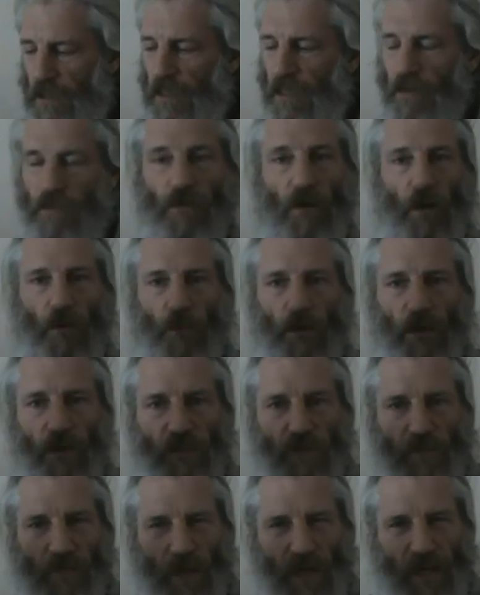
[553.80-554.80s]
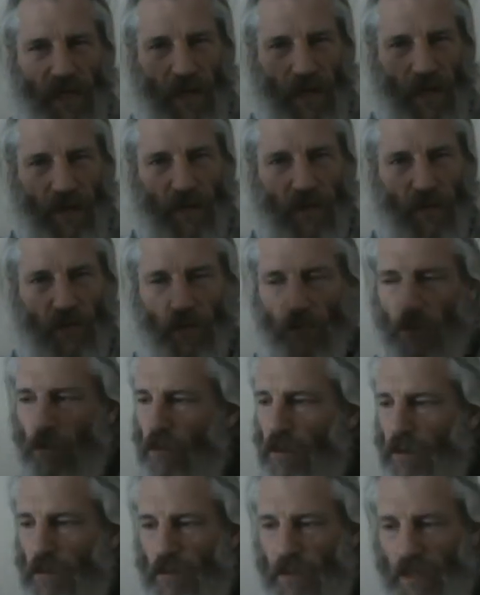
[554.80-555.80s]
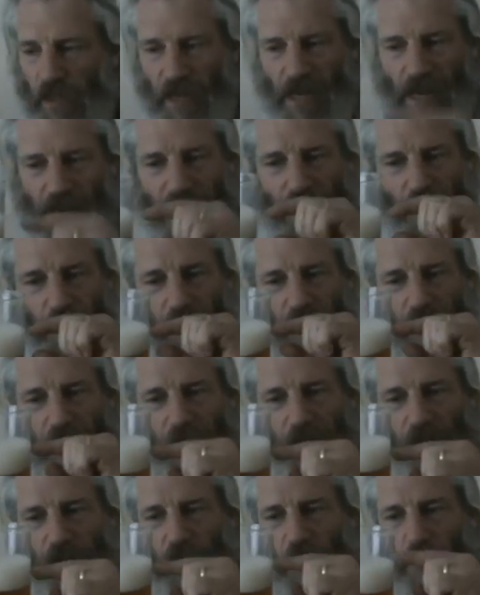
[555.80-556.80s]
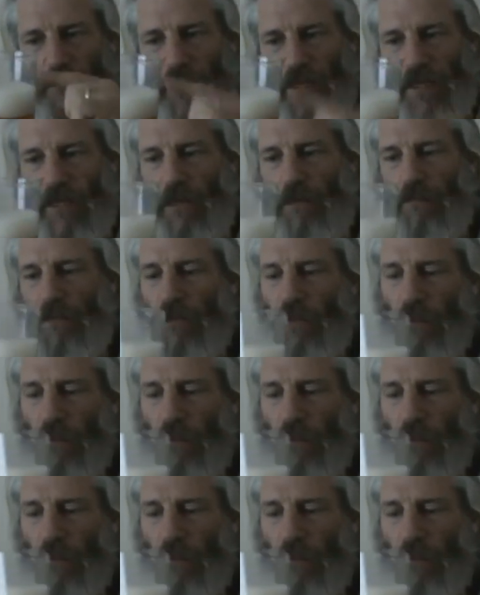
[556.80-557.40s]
I wonder if you've added anything to the water. Look at the head on that, it's come back up.